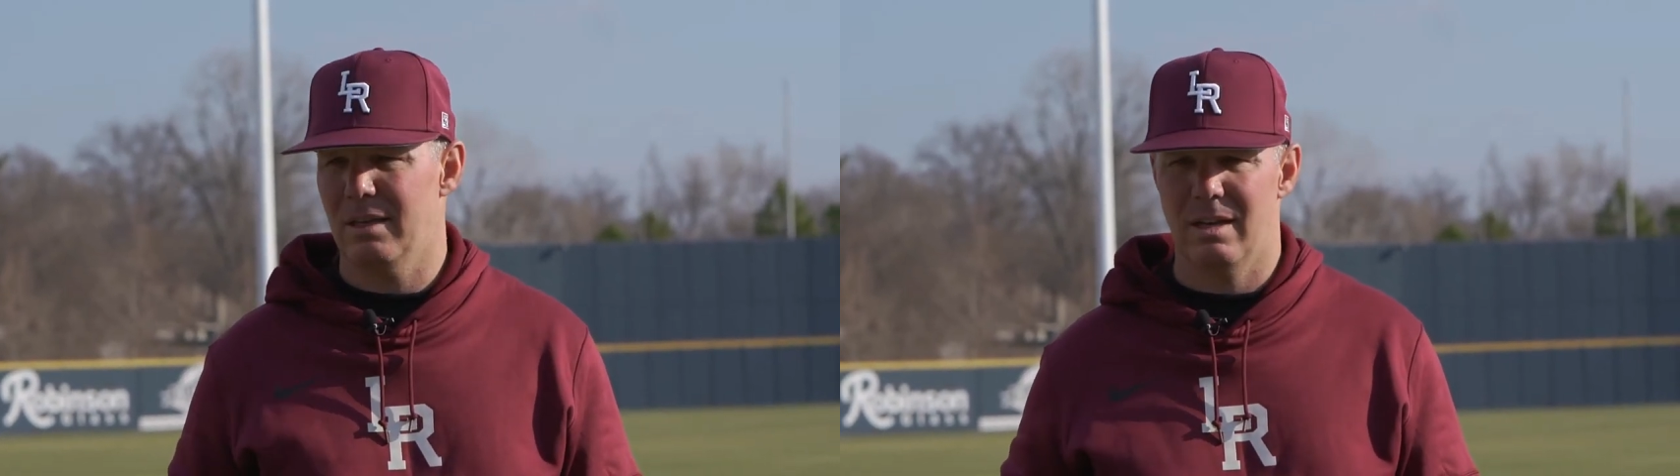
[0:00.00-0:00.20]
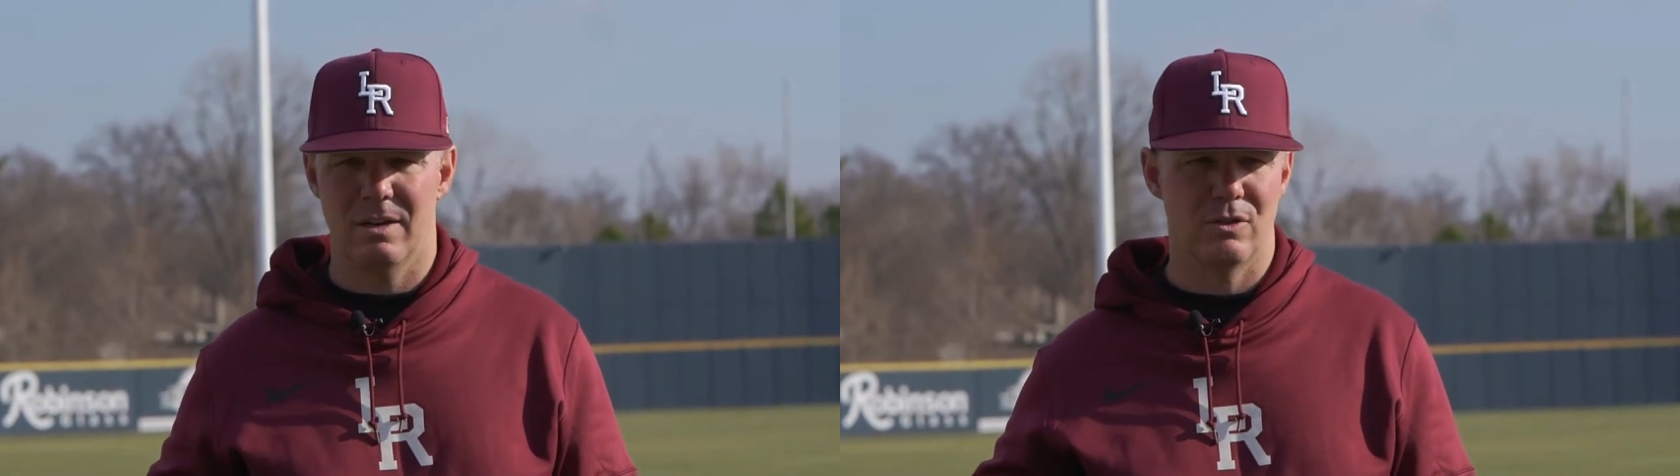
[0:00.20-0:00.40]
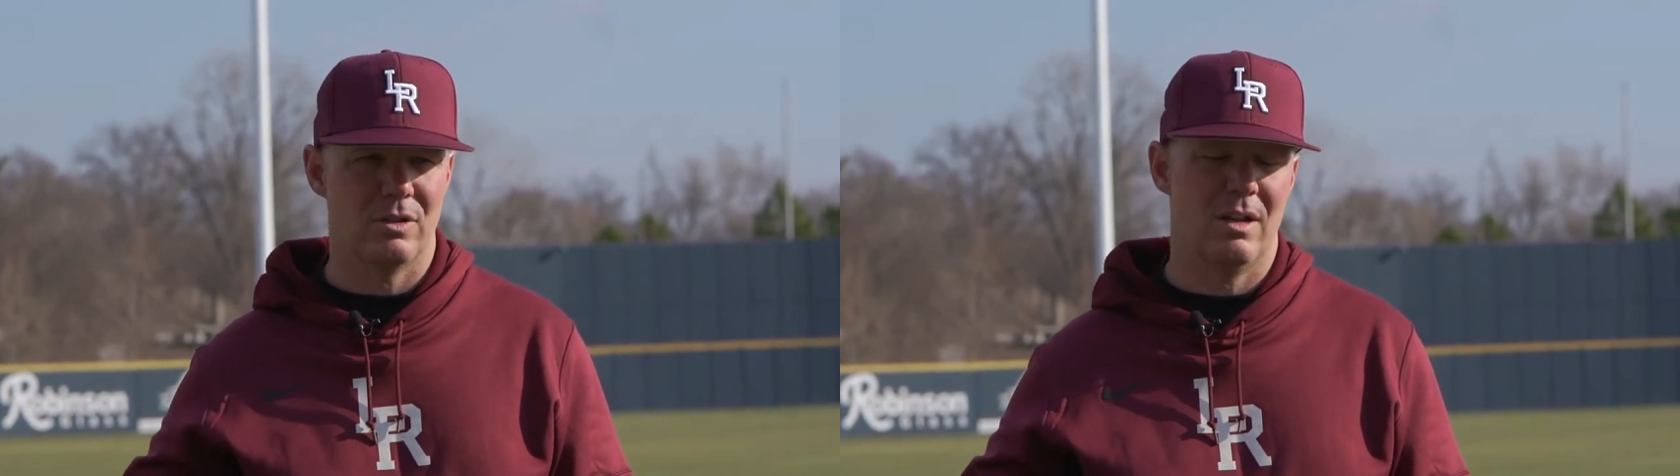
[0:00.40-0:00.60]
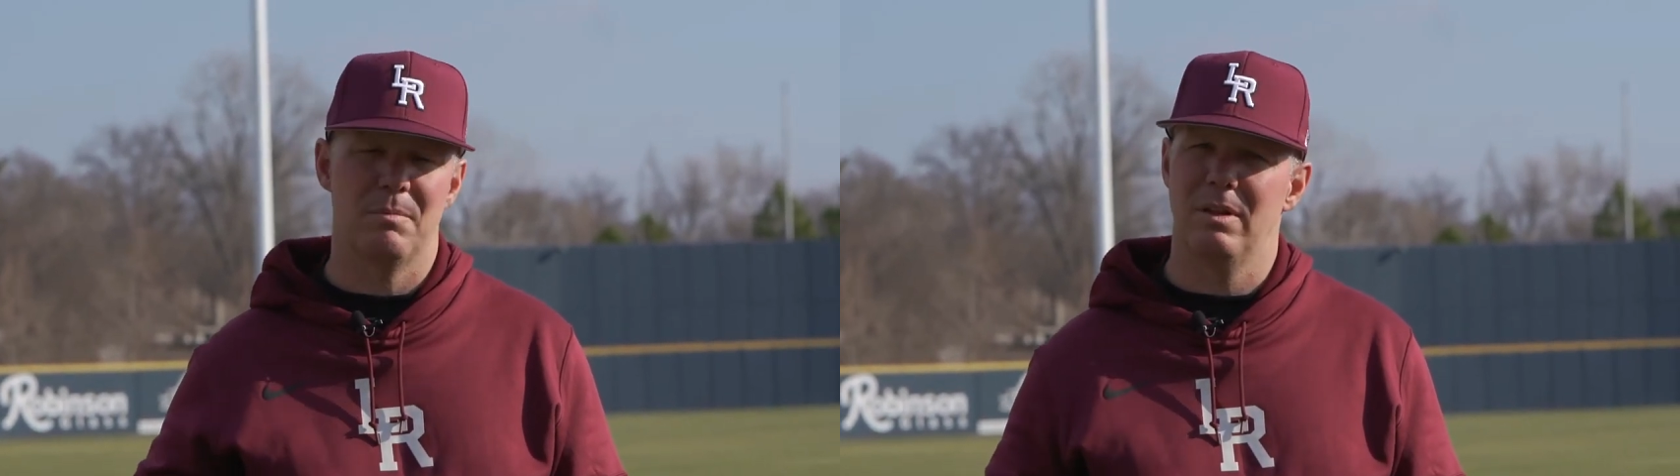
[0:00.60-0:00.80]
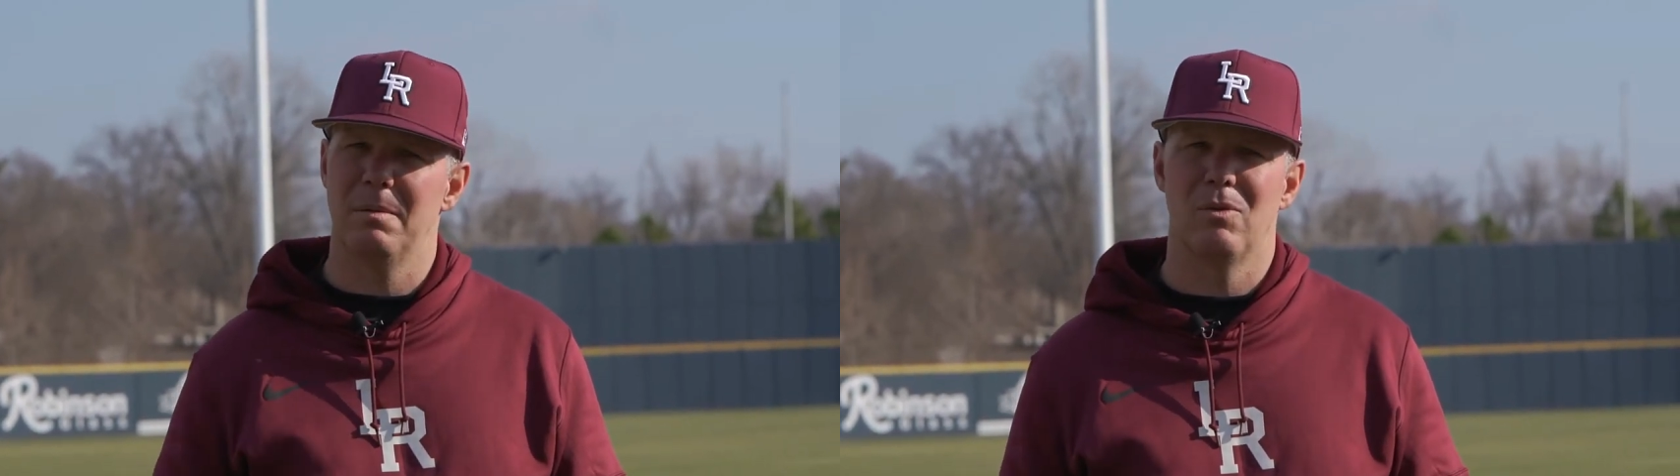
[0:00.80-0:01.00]
Dickerson,
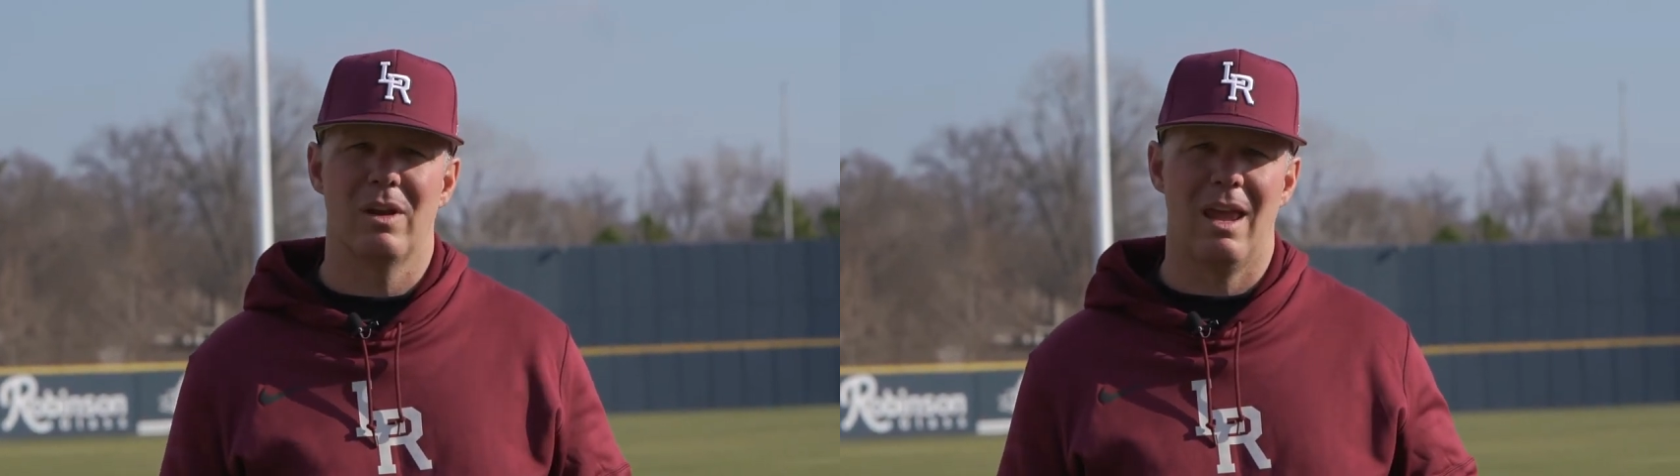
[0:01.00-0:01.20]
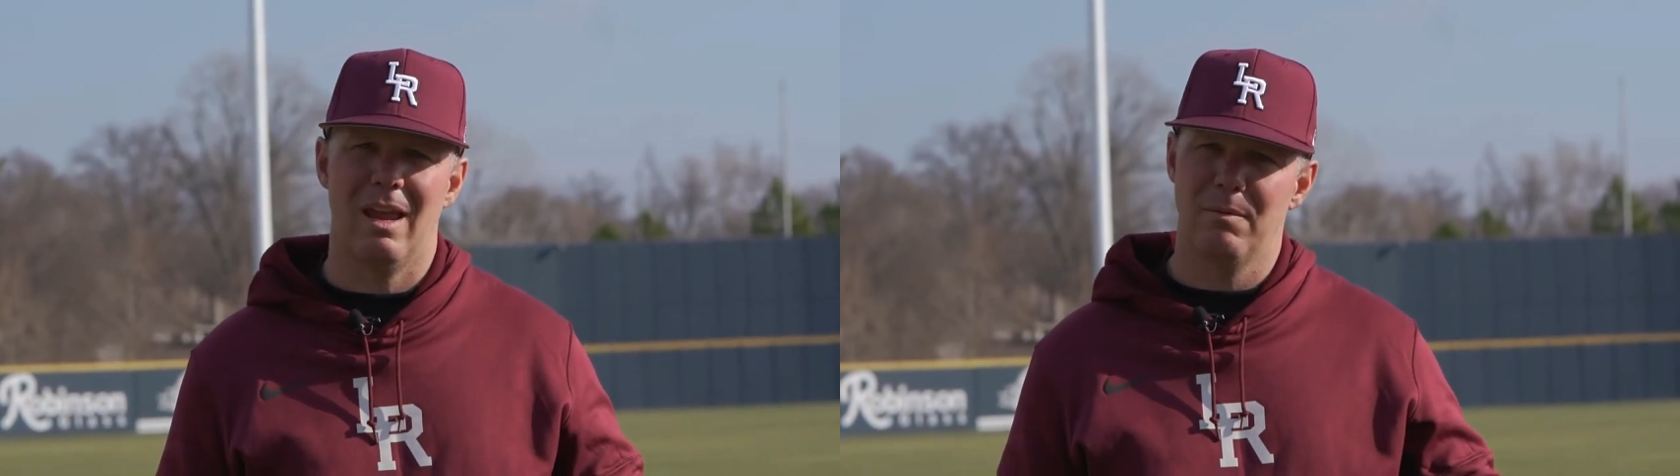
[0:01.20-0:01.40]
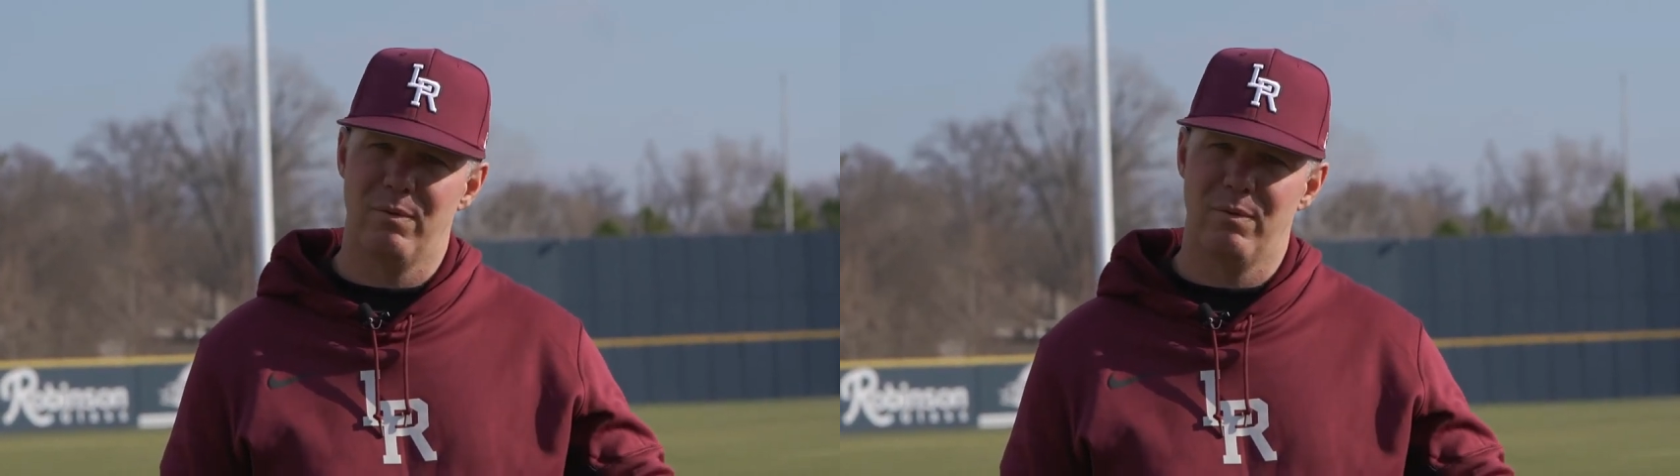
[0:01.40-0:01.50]
unbelievable game.